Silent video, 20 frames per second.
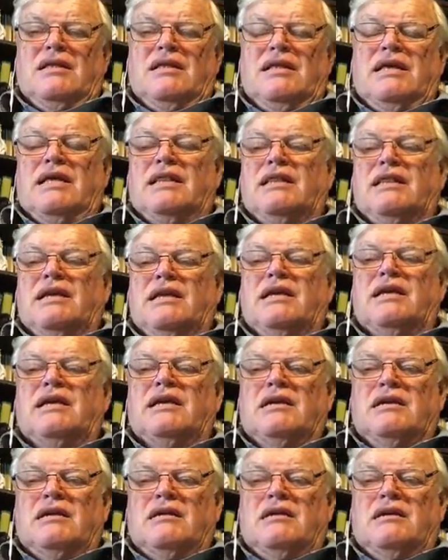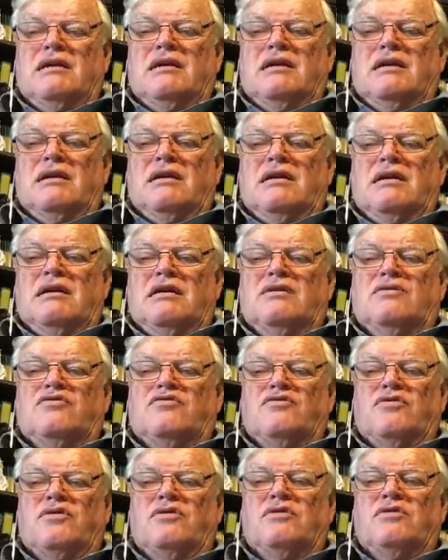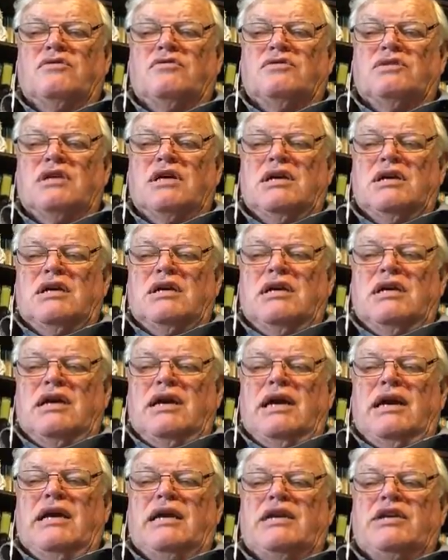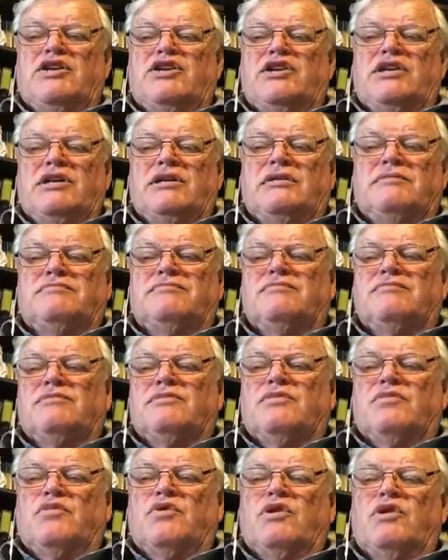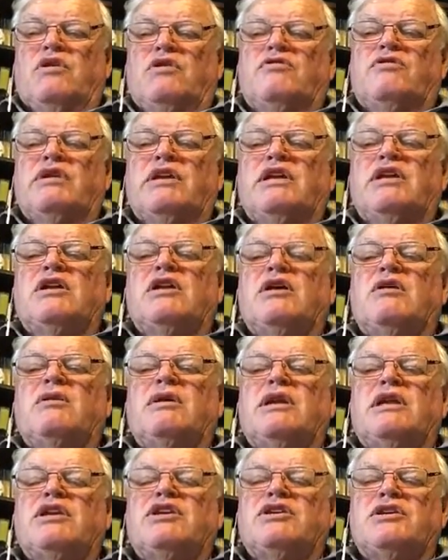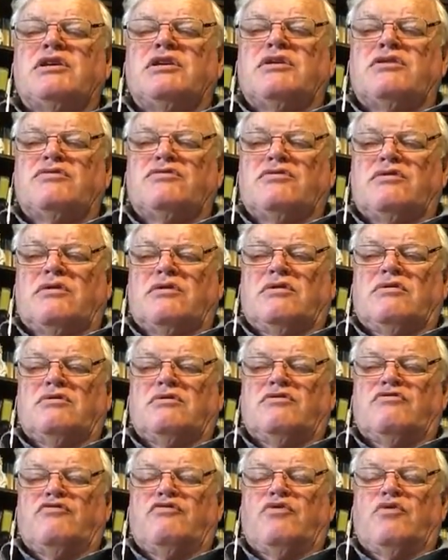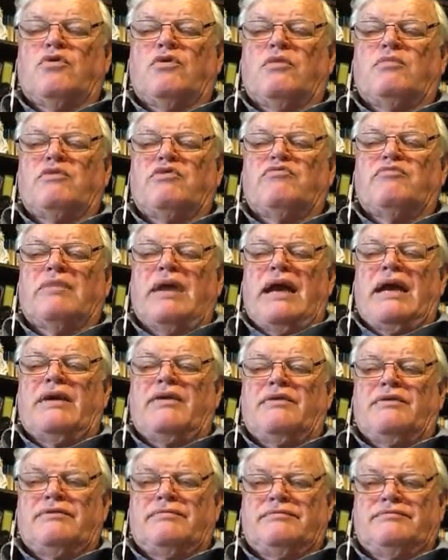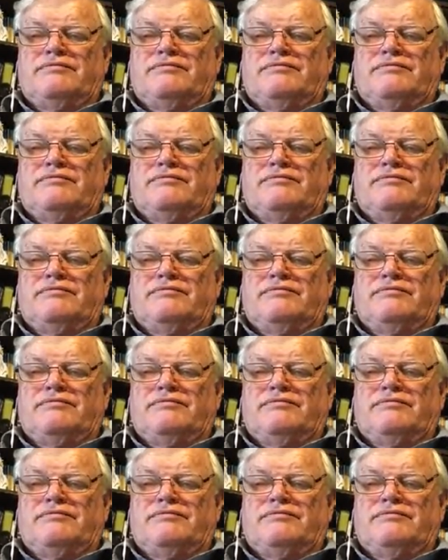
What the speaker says: That thinking controls energy. We already know energy controls form of matter.